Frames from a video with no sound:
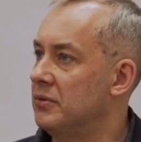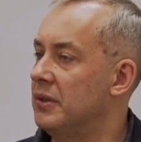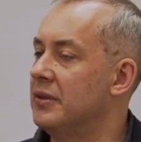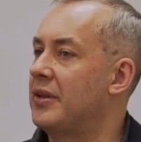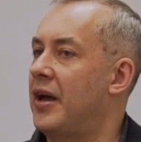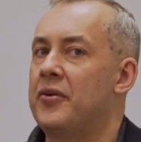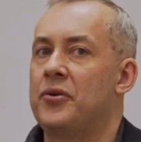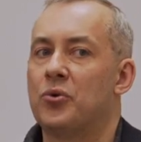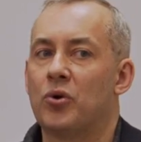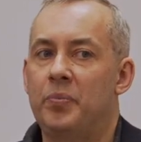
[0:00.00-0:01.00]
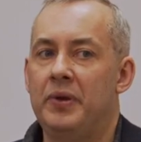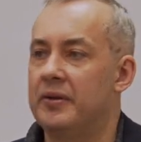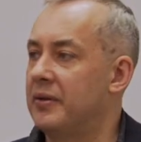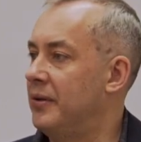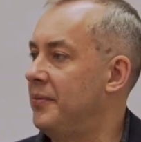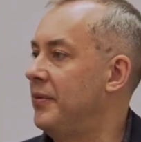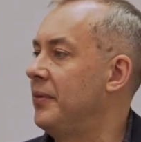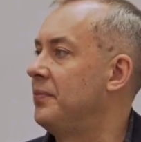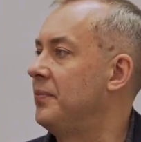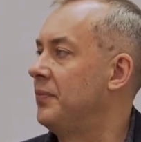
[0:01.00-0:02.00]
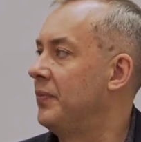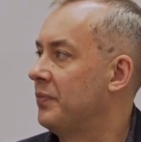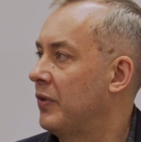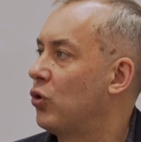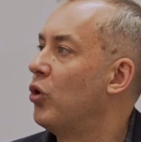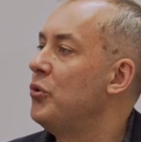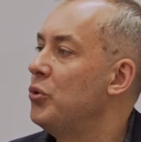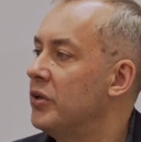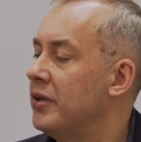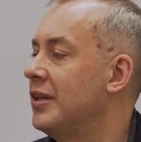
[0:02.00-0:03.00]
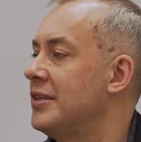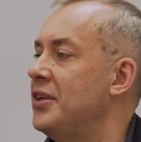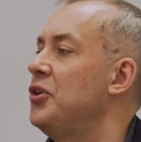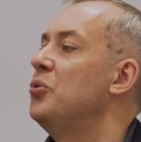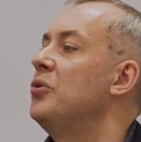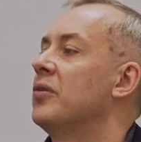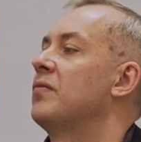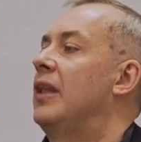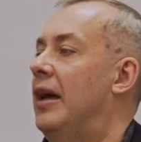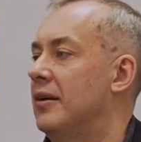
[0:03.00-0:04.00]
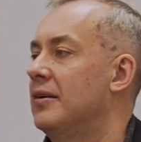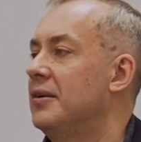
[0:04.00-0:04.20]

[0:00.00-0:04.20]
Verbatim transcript: entire European uh, community, let's say union flag.